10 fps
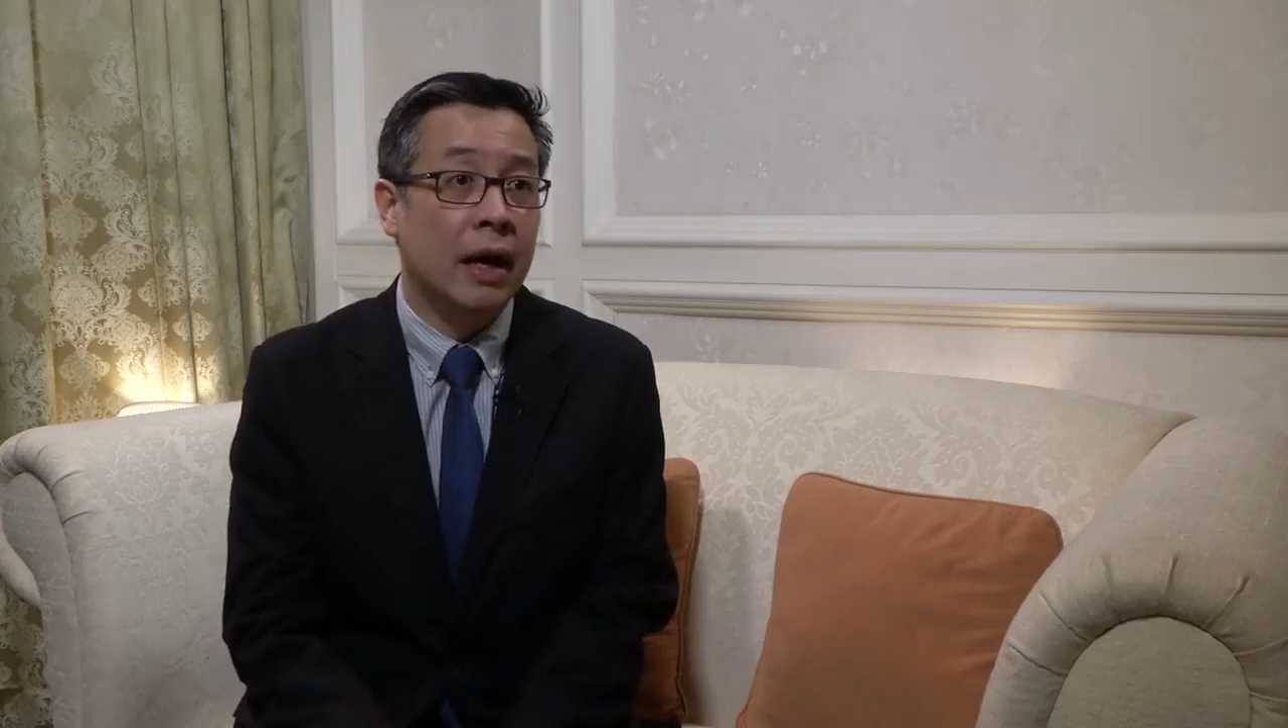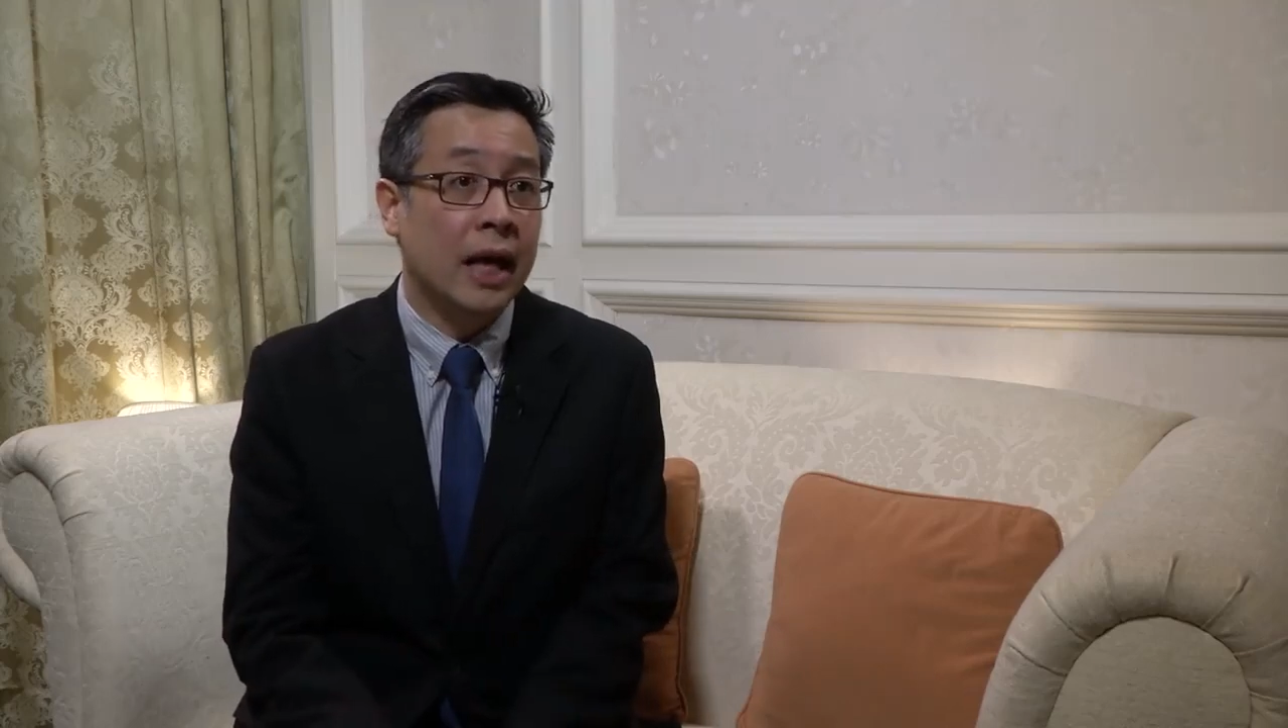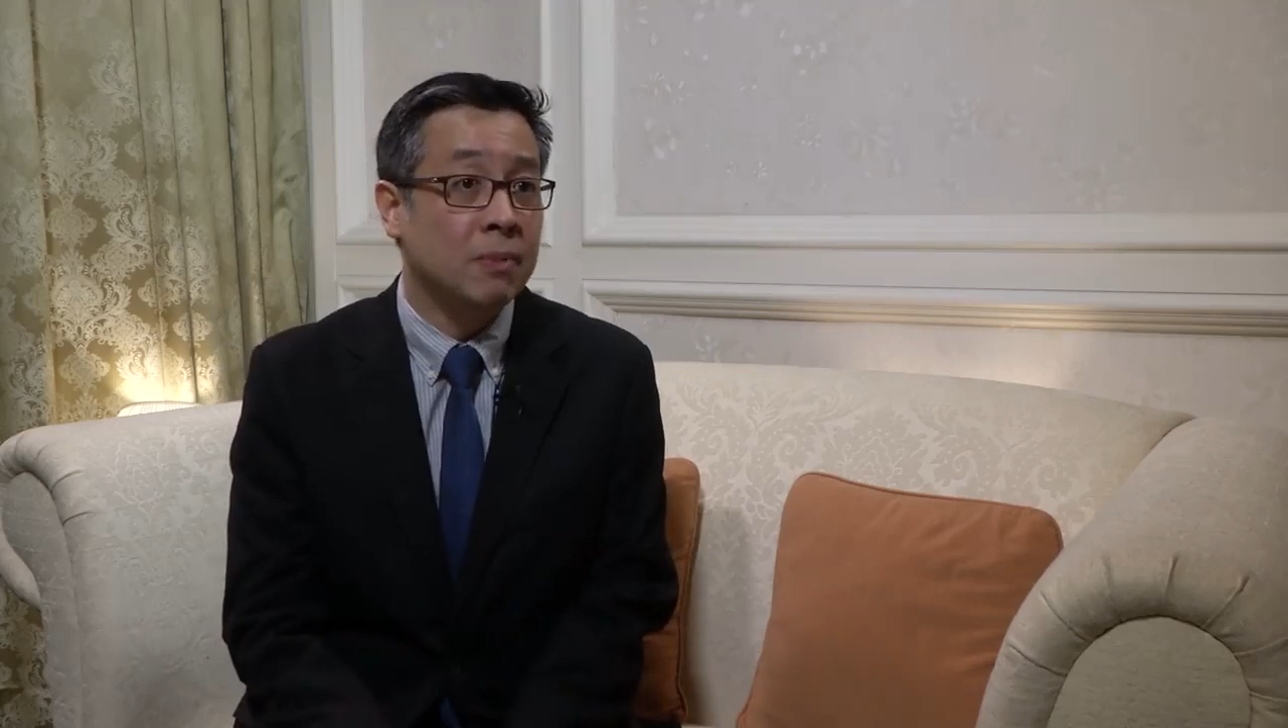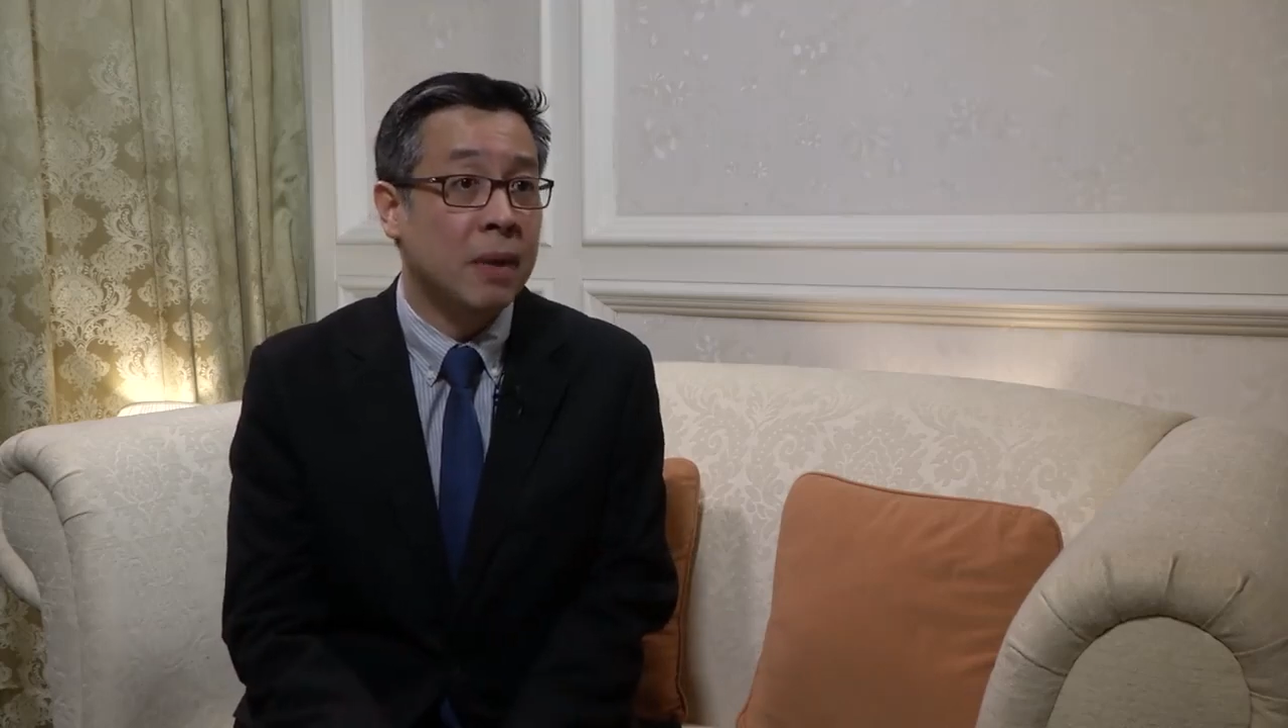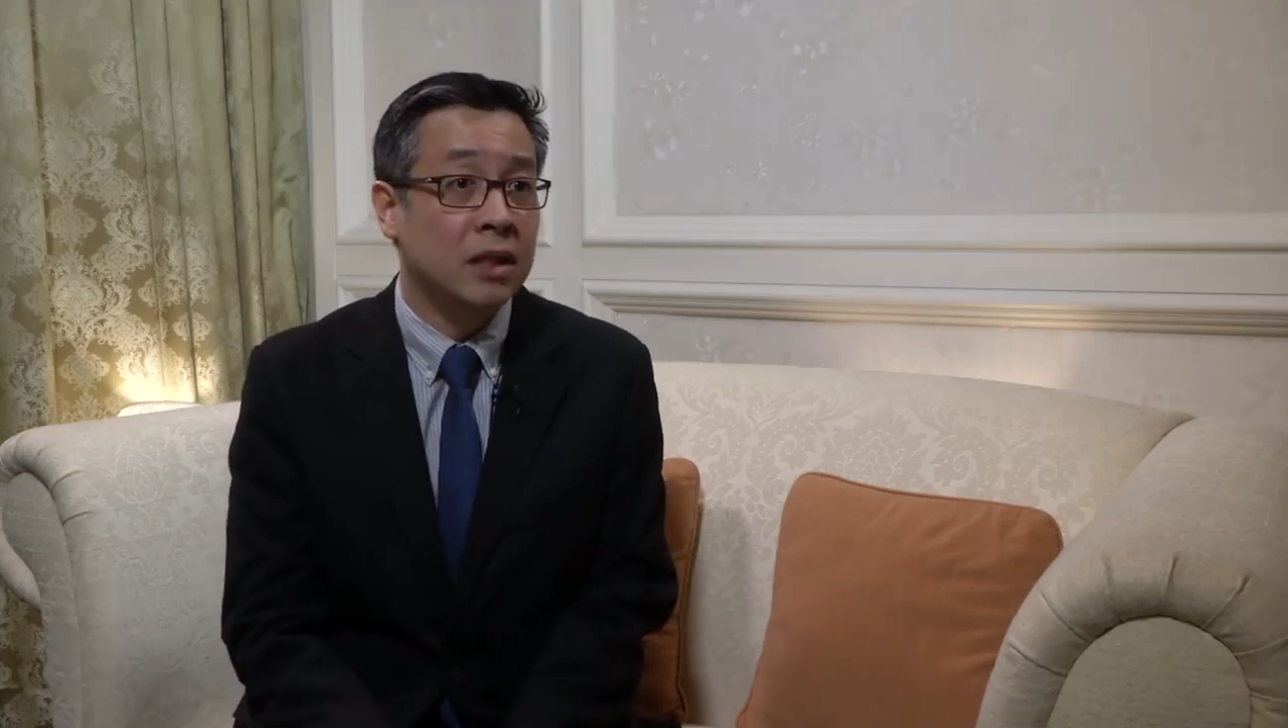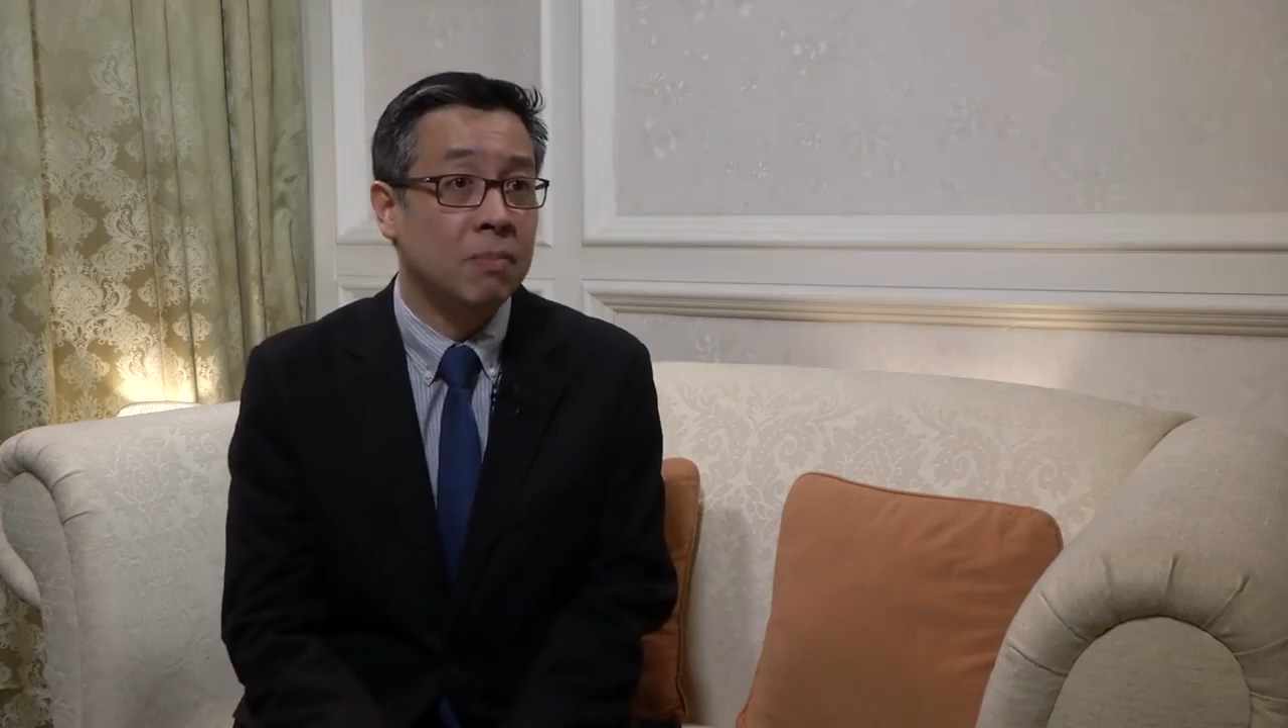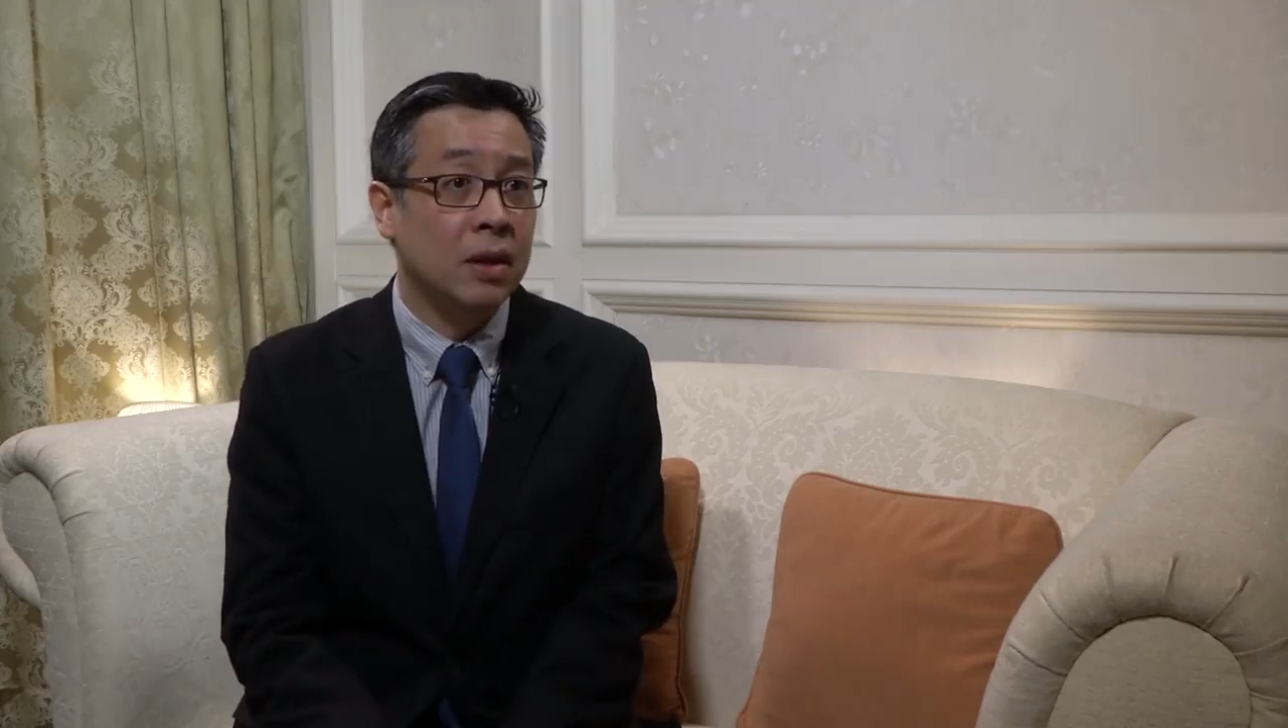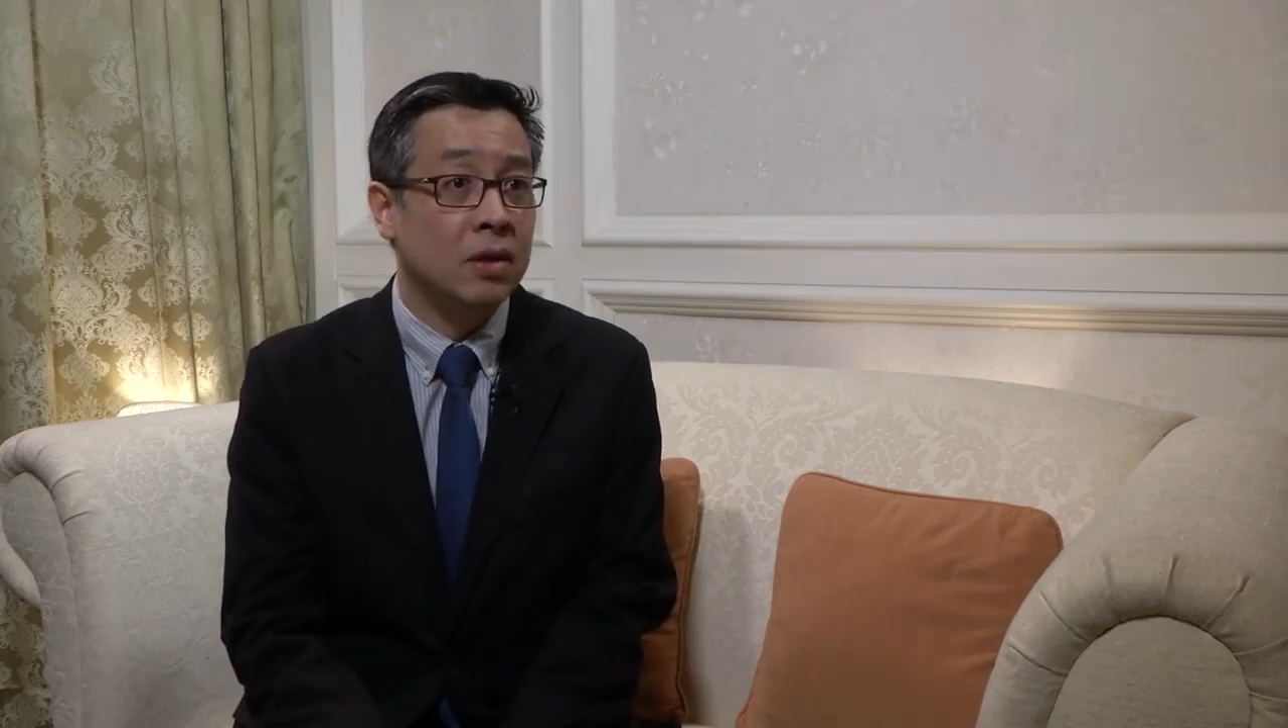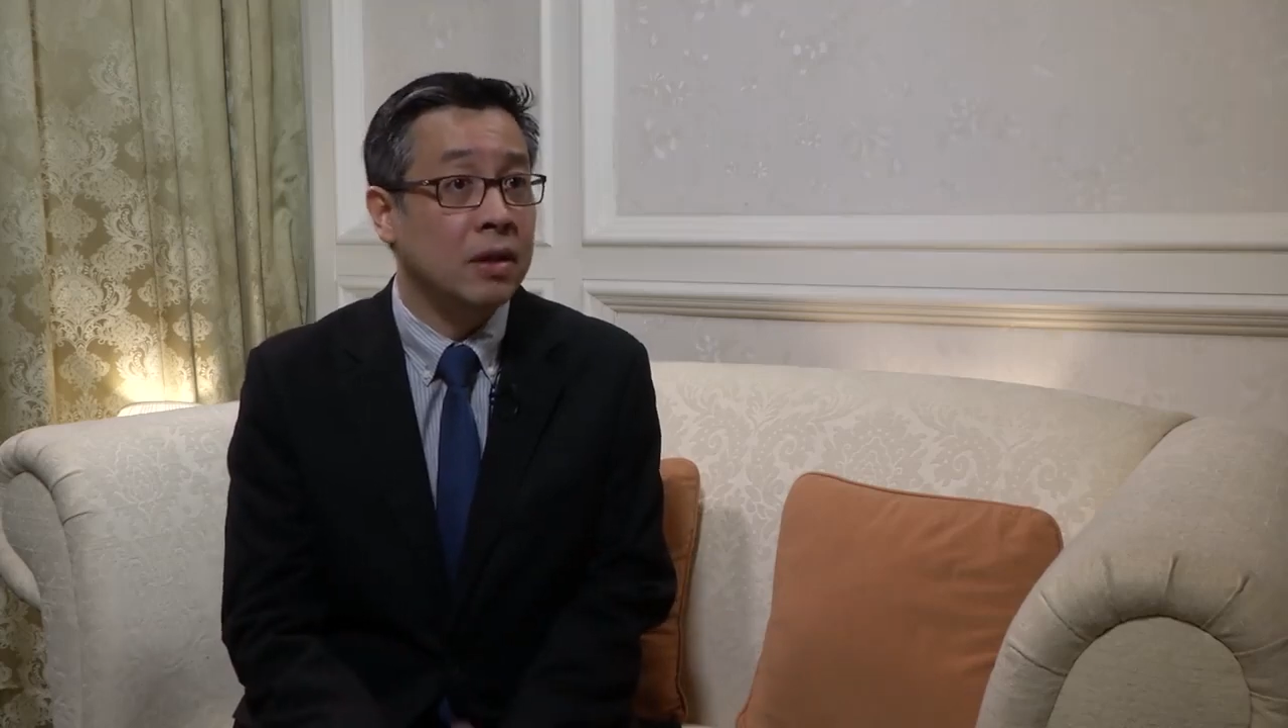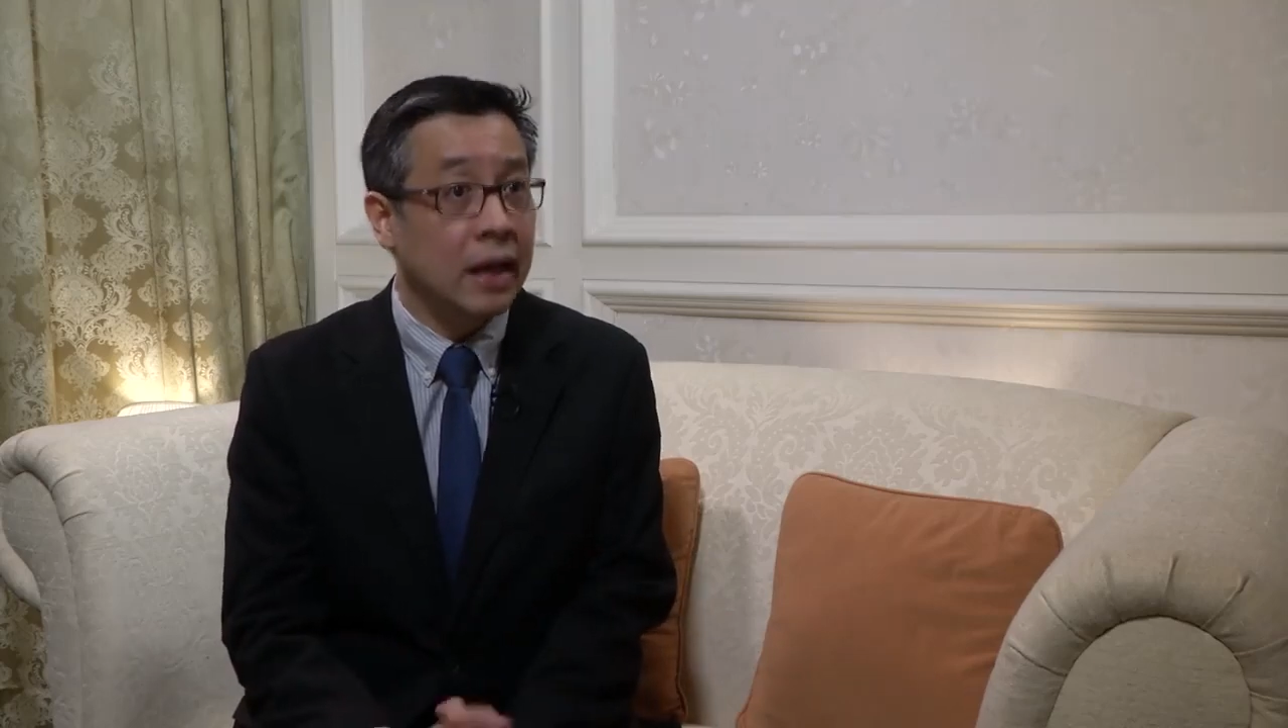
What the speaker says: expense budget,